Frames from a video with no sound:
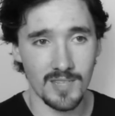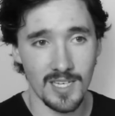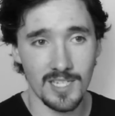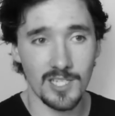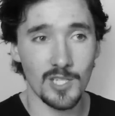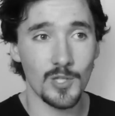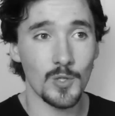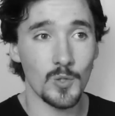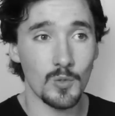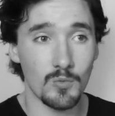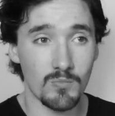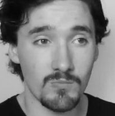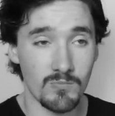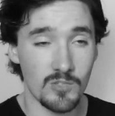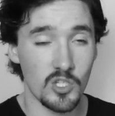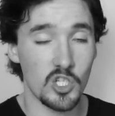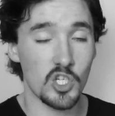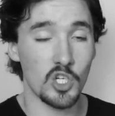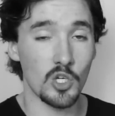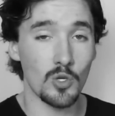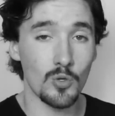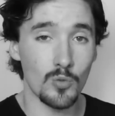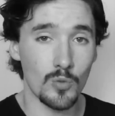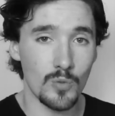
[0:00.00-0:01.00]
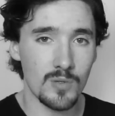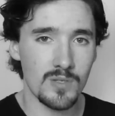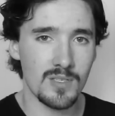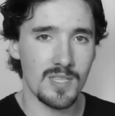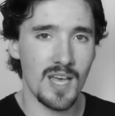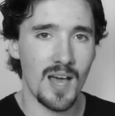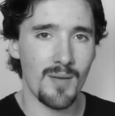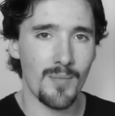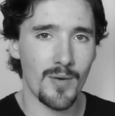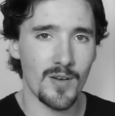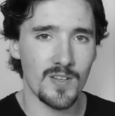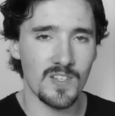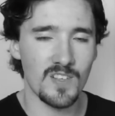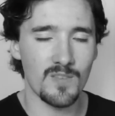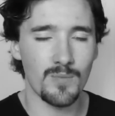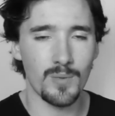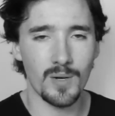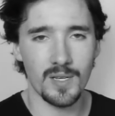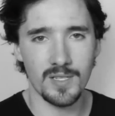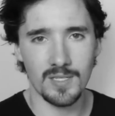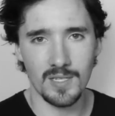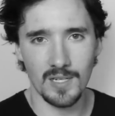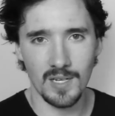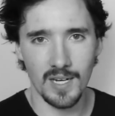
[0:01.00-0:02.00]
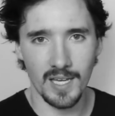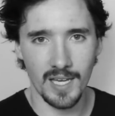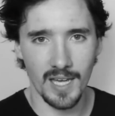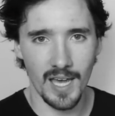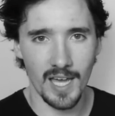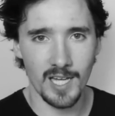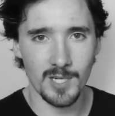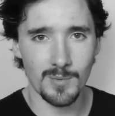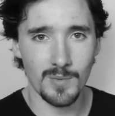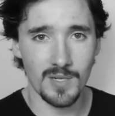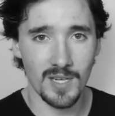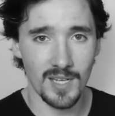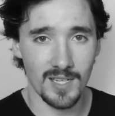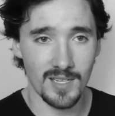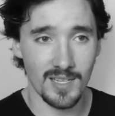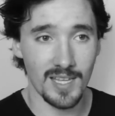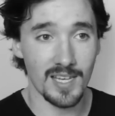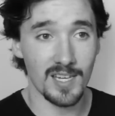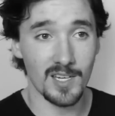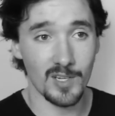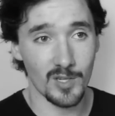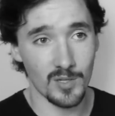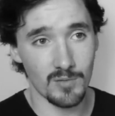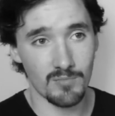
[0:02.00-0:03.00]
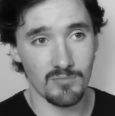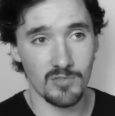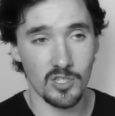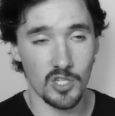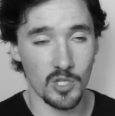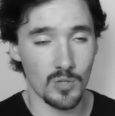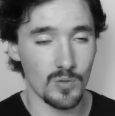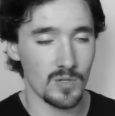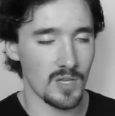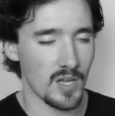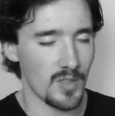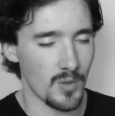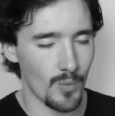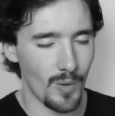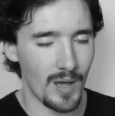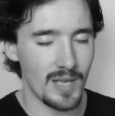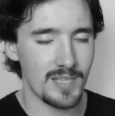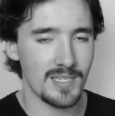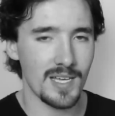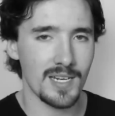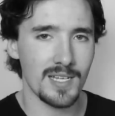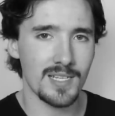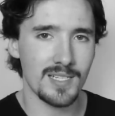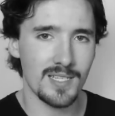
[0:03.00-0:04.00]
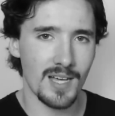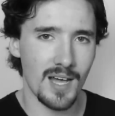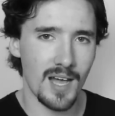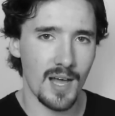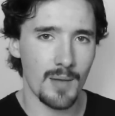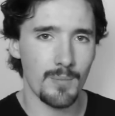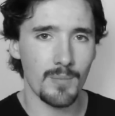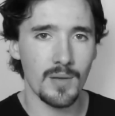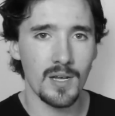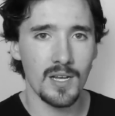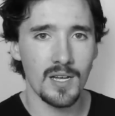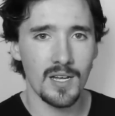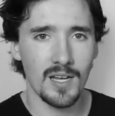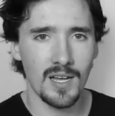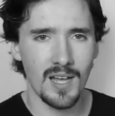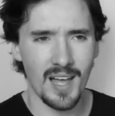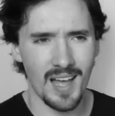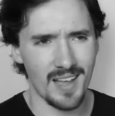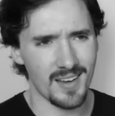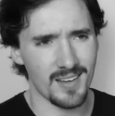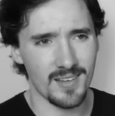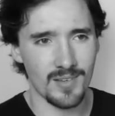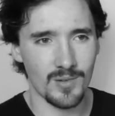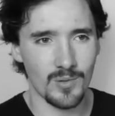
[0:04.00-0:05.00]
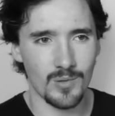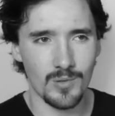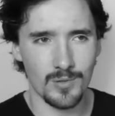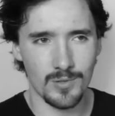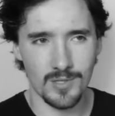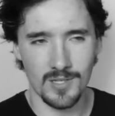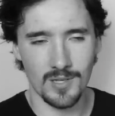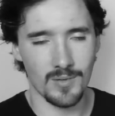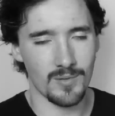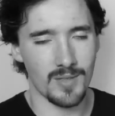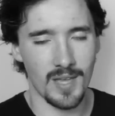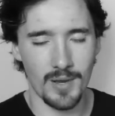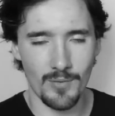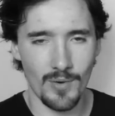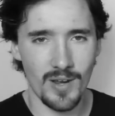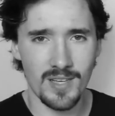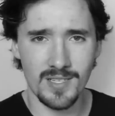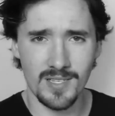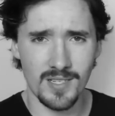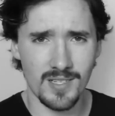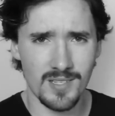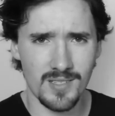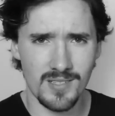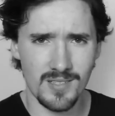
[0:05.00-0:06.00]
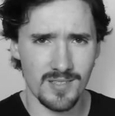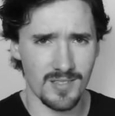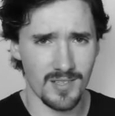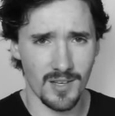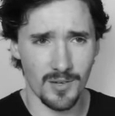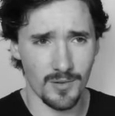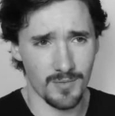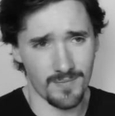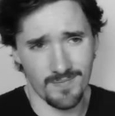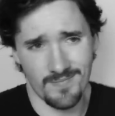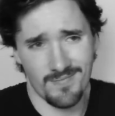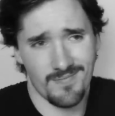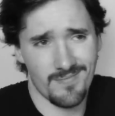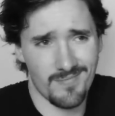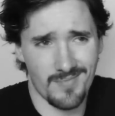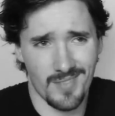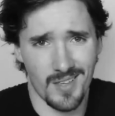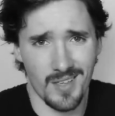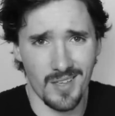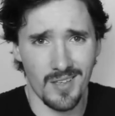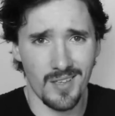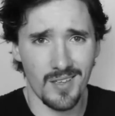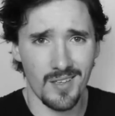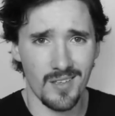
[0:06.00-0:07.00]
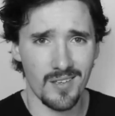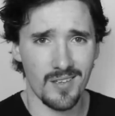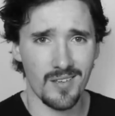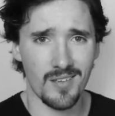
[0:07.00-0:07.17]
They do choose their modes of political engagement, and they could choose otherwise any time, and also they're racist, so yeah.